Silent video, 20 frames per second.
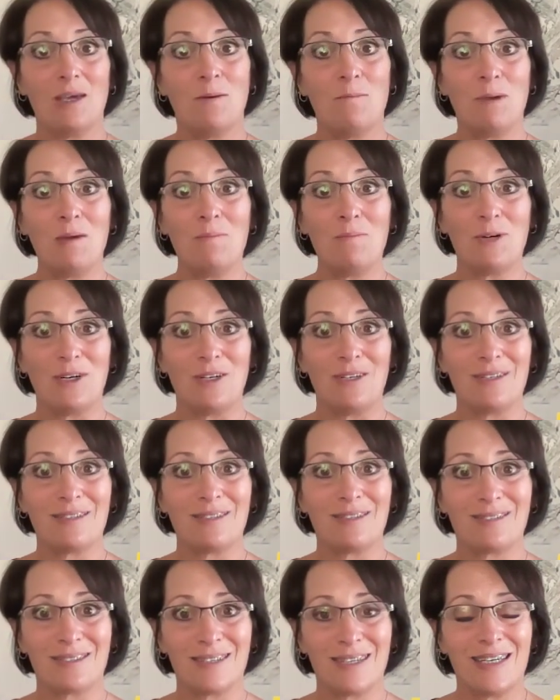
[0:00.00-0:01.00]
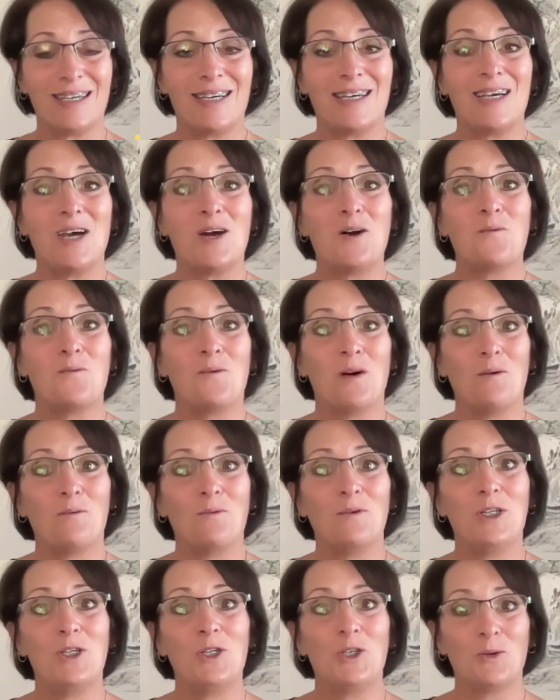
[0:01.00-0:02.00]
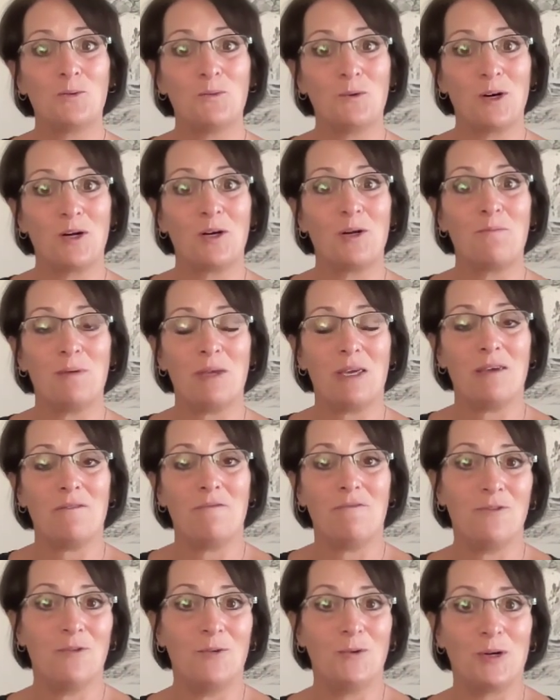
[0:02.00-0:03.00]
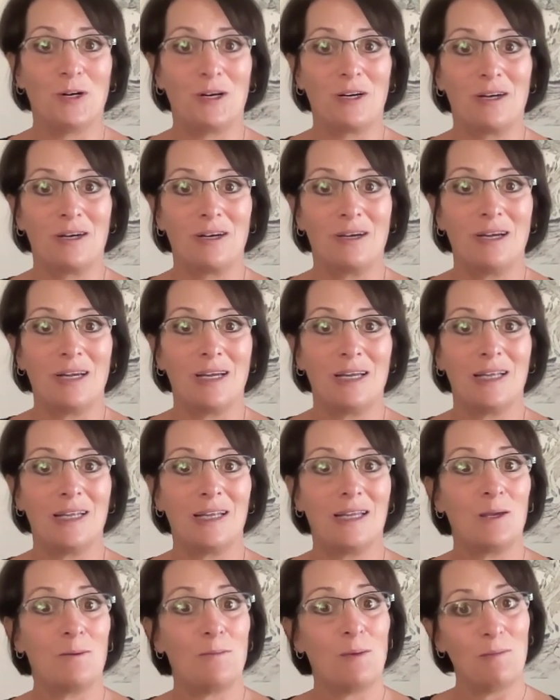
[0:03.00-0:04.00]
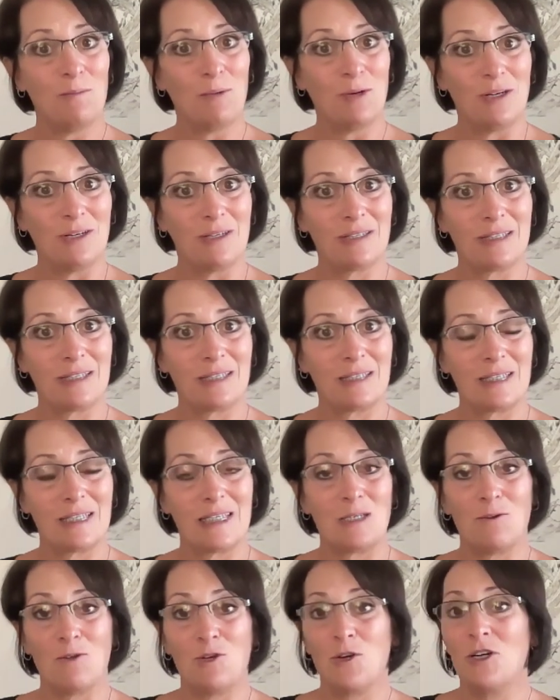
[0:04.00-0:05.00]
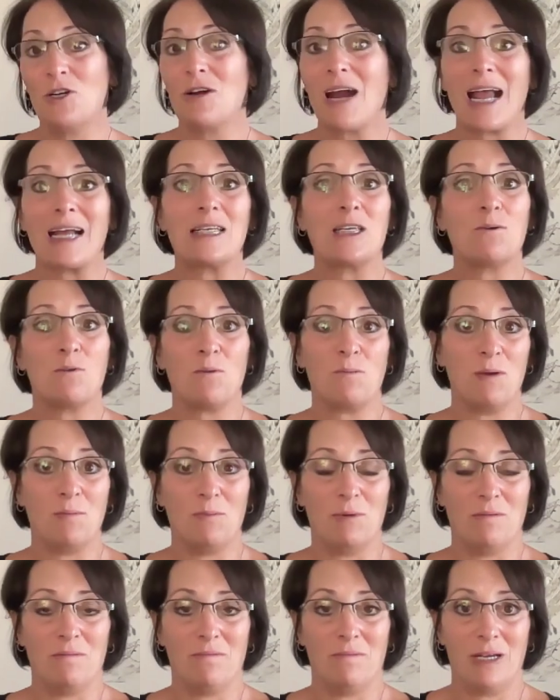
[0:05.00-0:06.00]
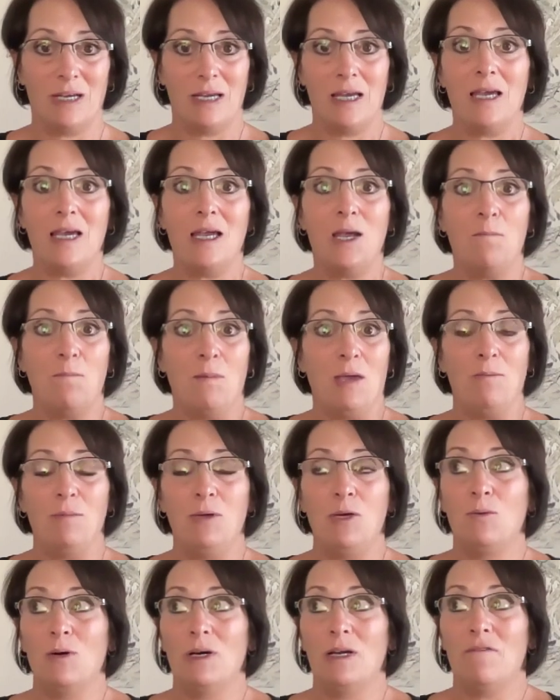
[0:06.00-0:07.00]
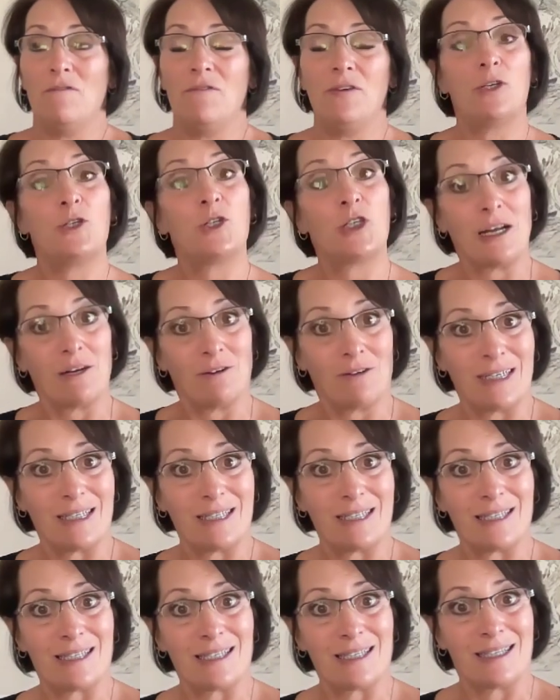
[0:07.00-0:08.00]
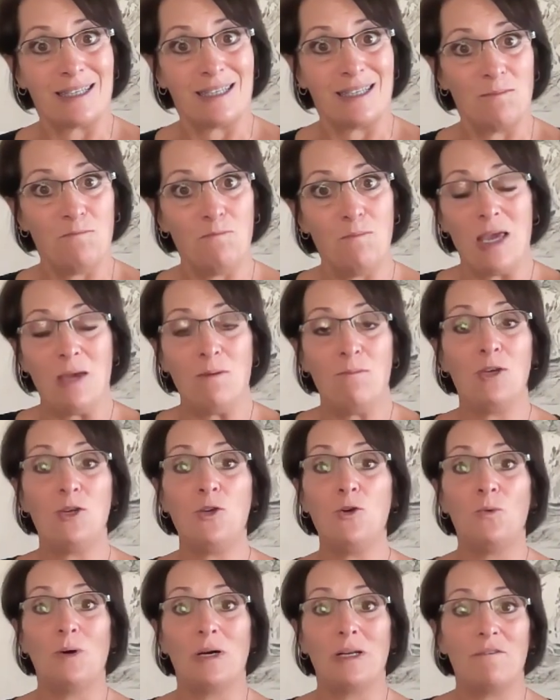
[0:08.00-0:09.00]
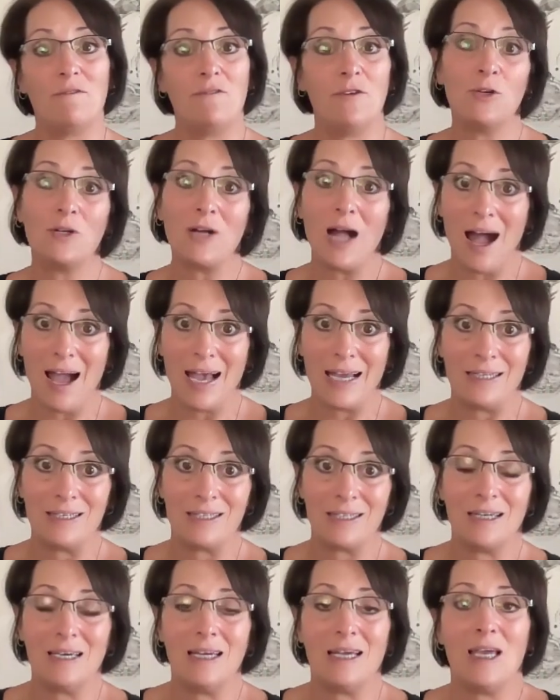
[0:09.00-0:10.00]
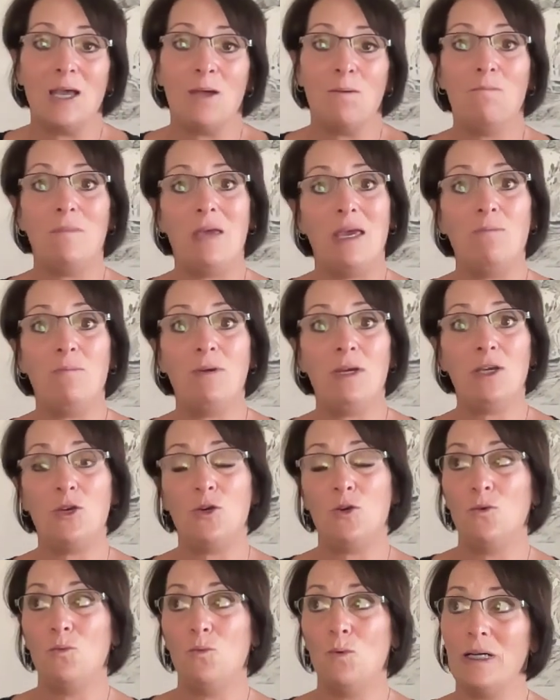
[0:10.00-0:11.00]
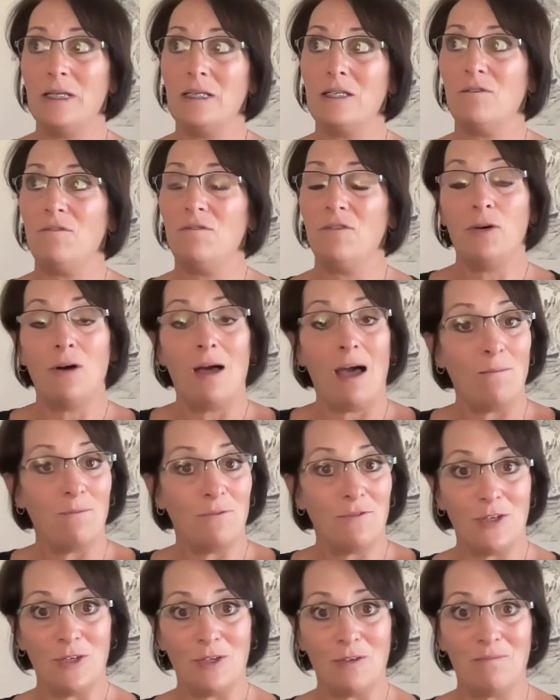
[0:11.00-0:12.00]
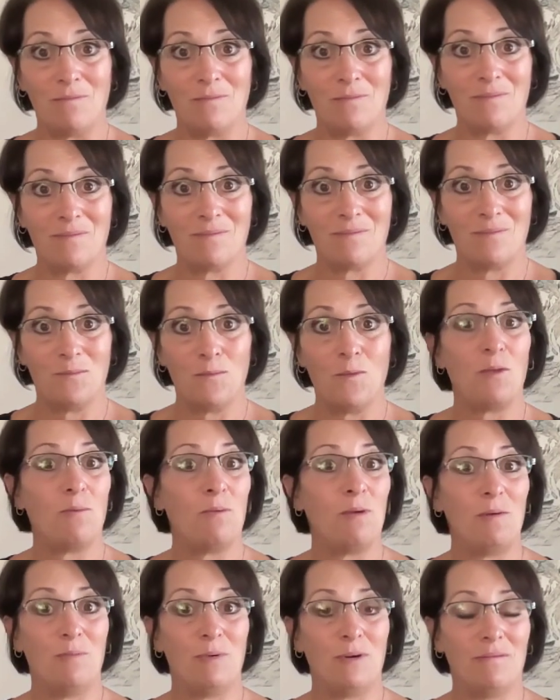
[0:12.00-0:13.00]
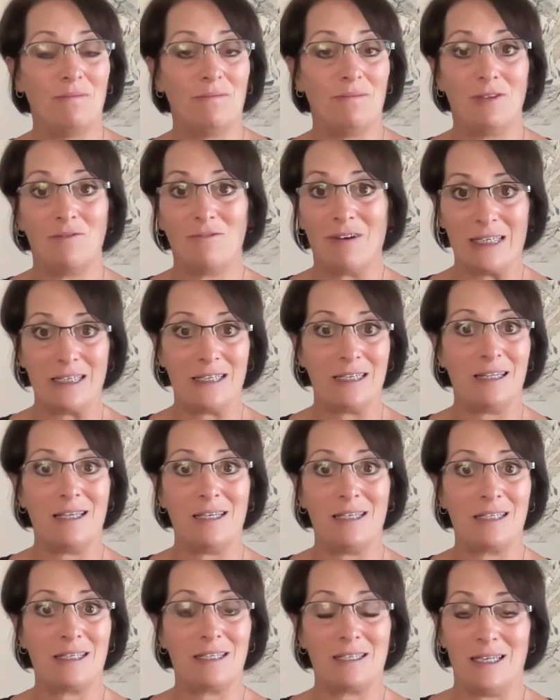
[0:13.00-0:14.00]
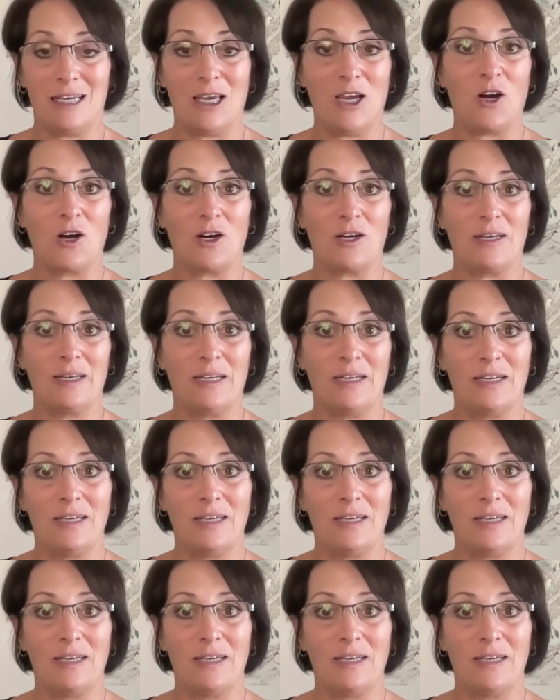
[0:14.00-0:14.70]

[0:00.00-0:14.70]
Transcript: People, what would your word be for people? So you're interacting with people. Maybe you want to feel generous. Maybe you want to feel kind. Maybe you want to feel helpful with people the rest of this year.